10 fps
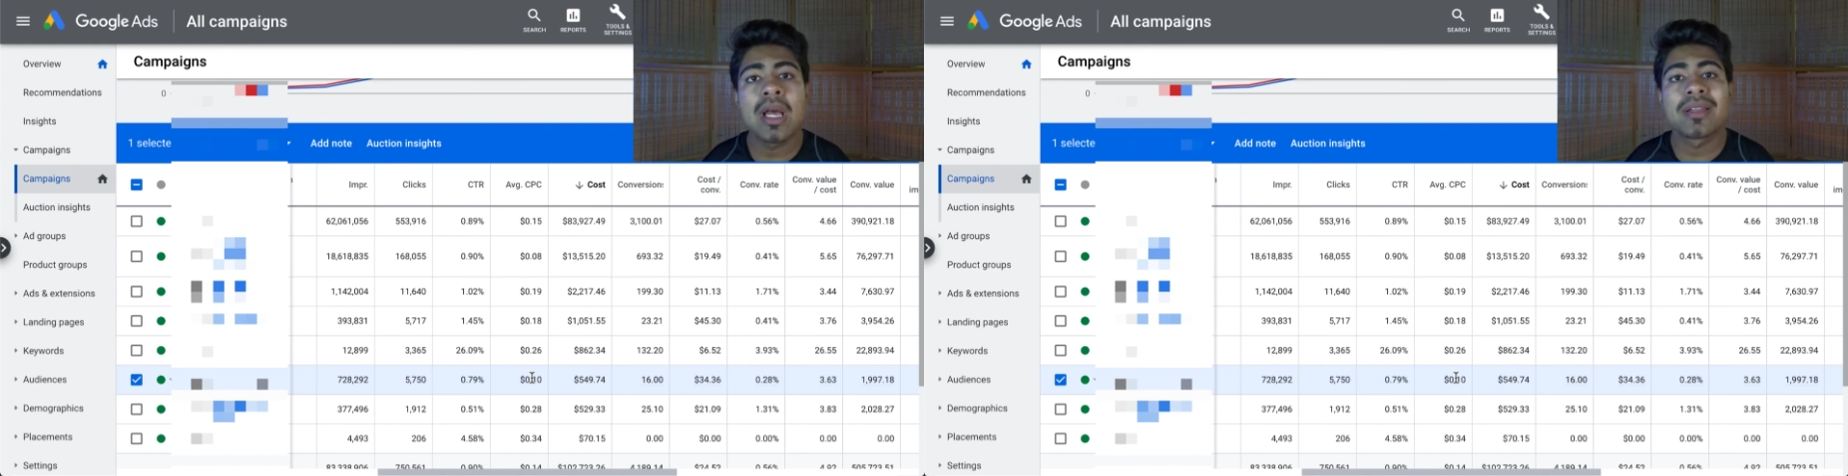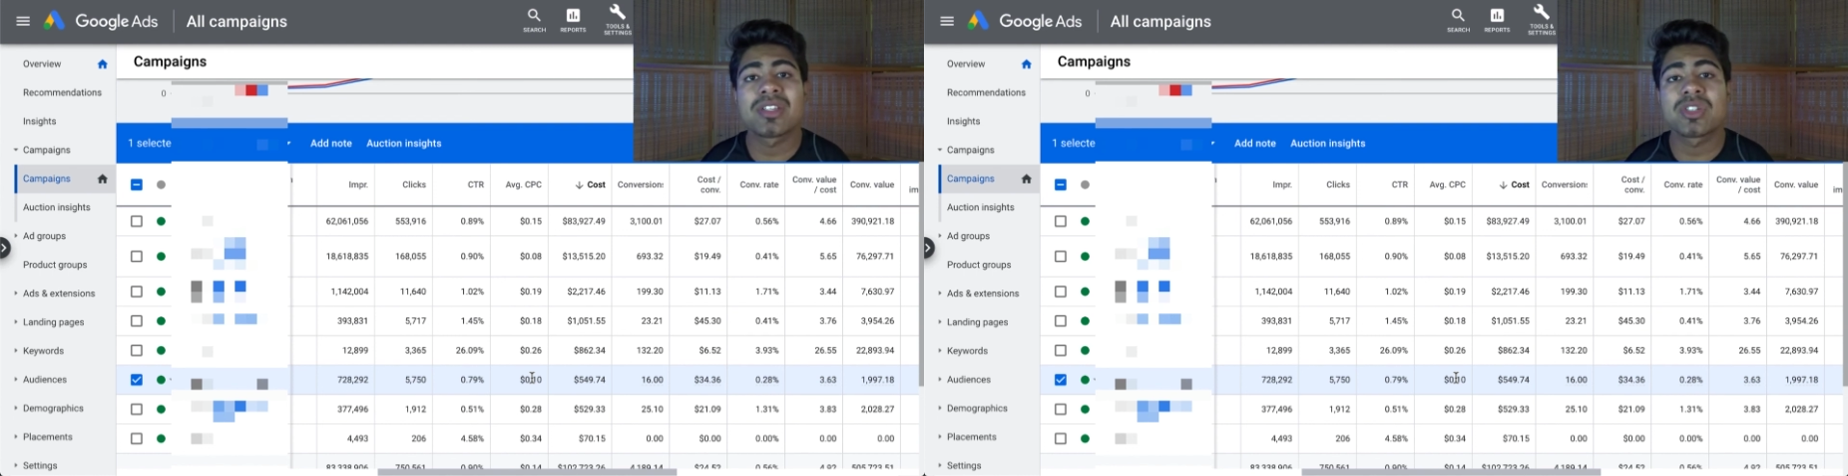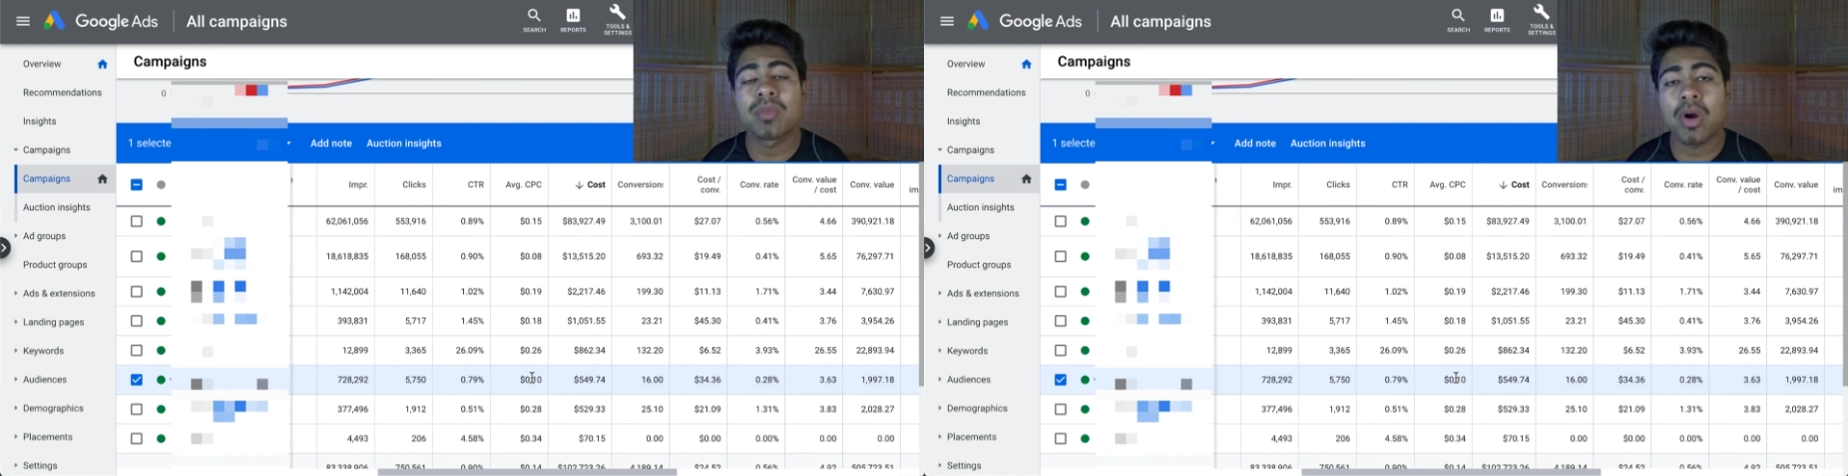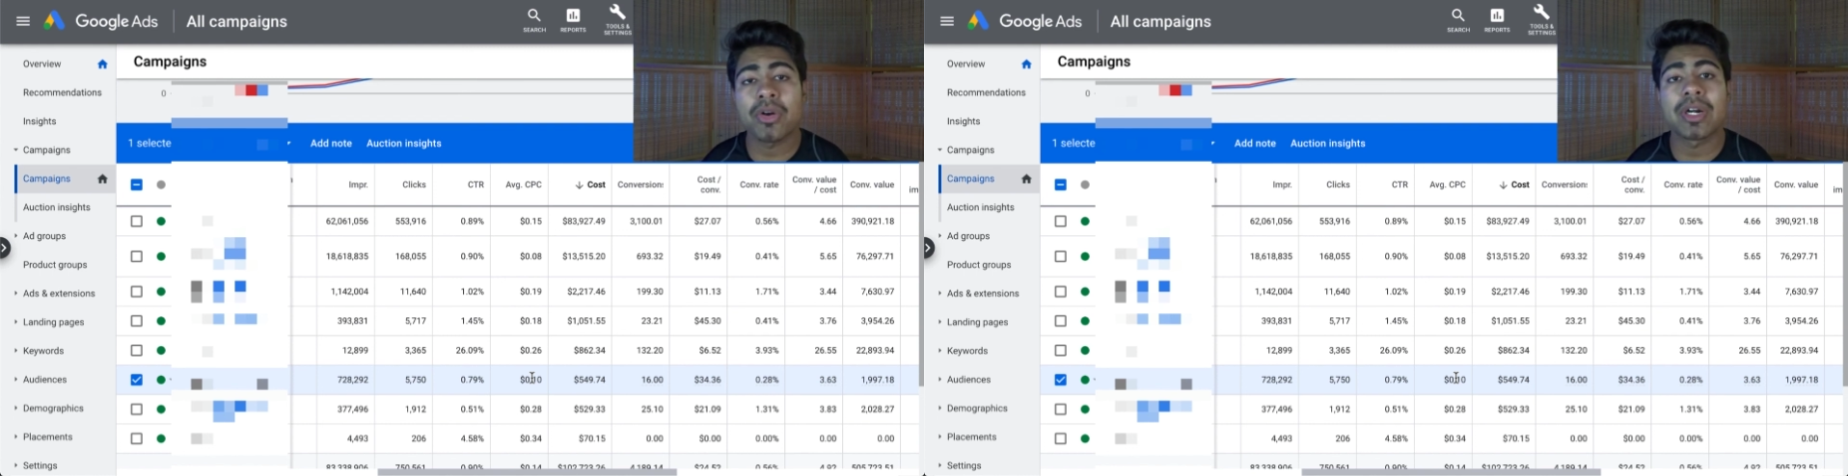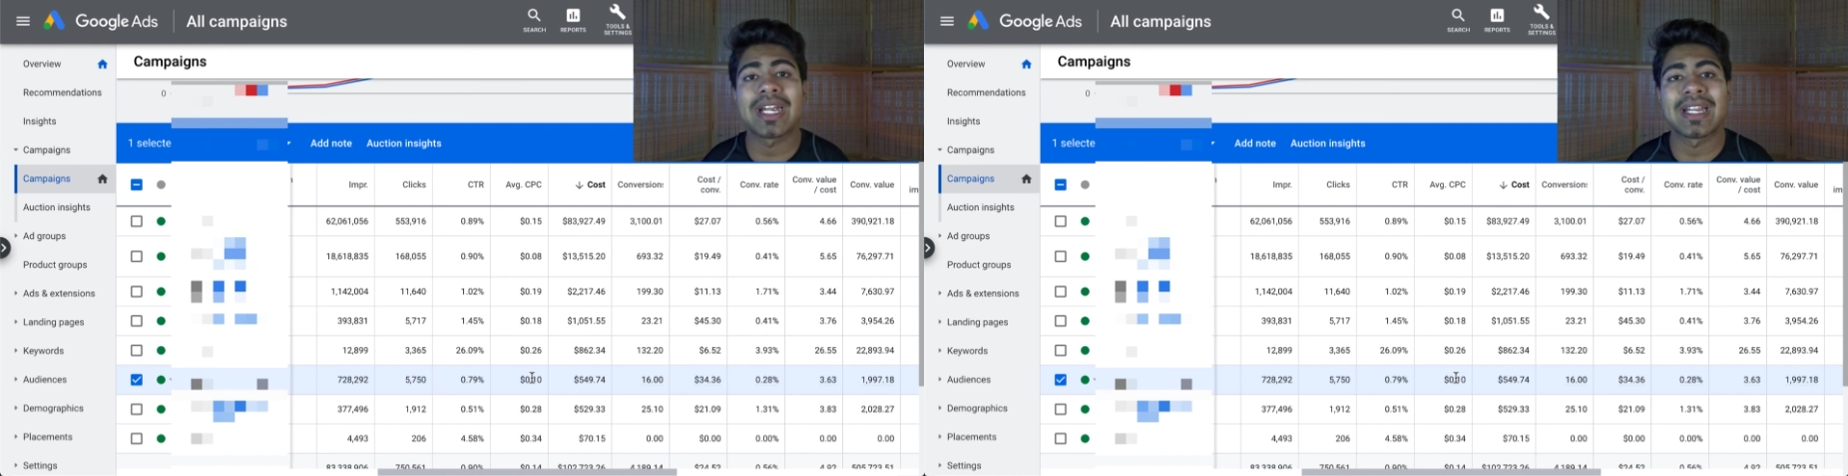the
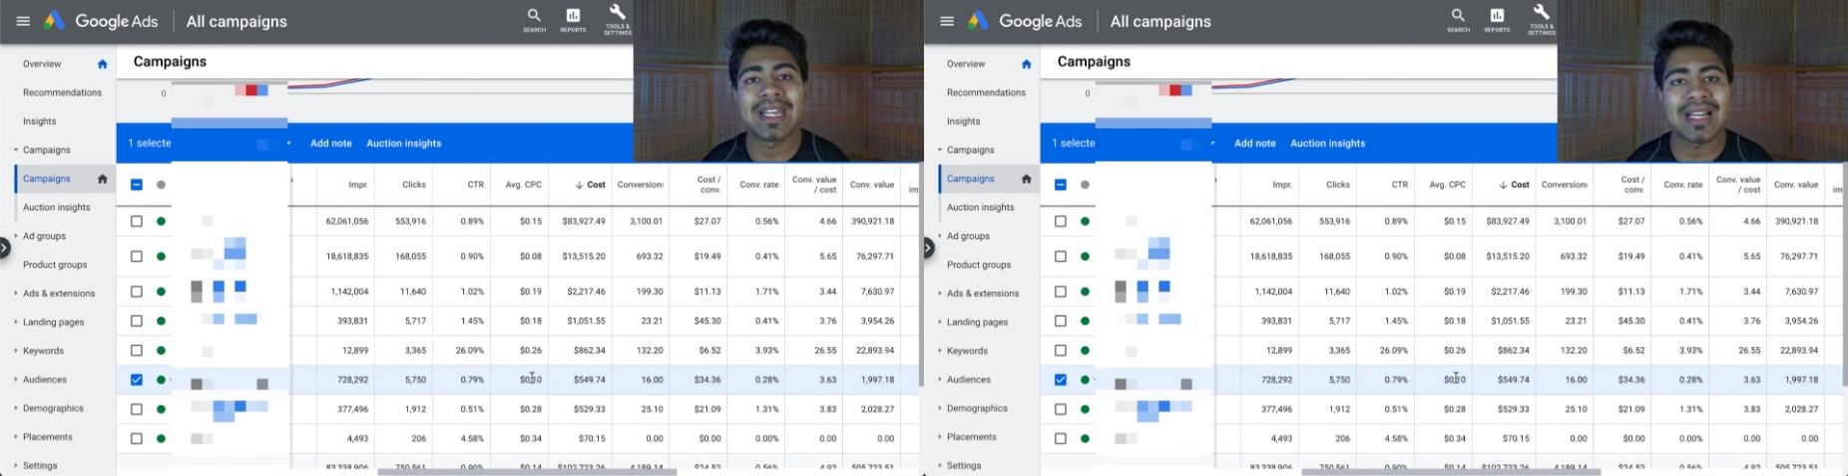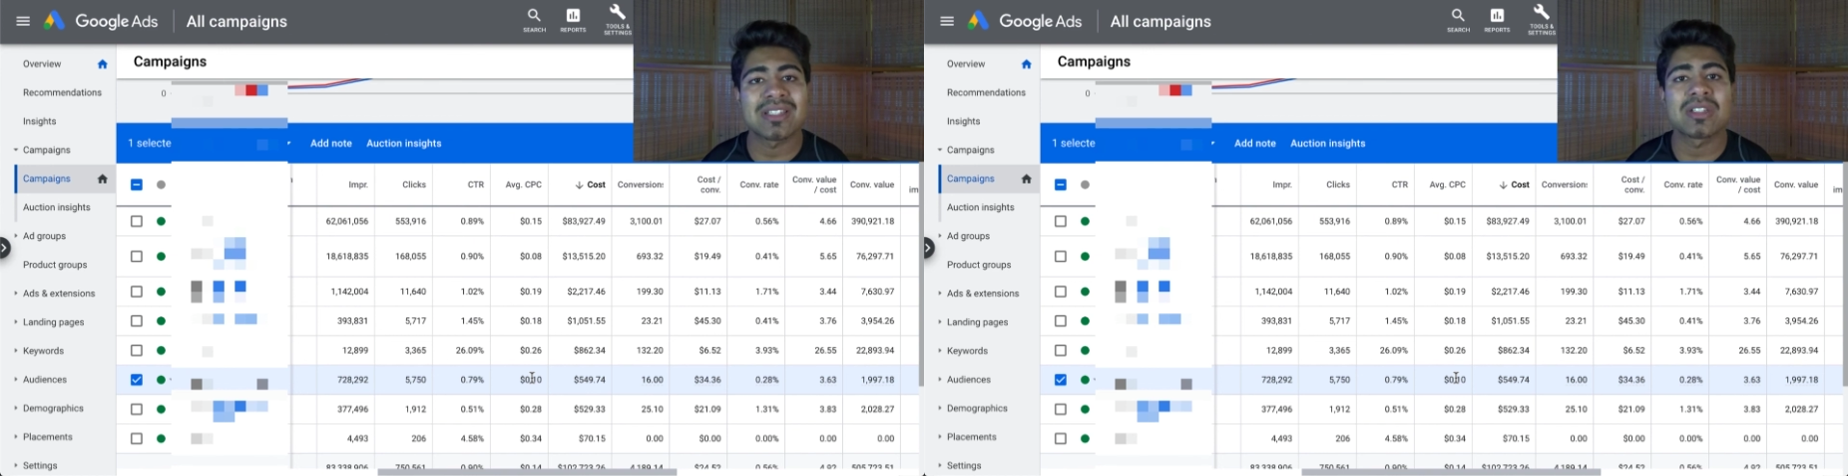smarter it gets.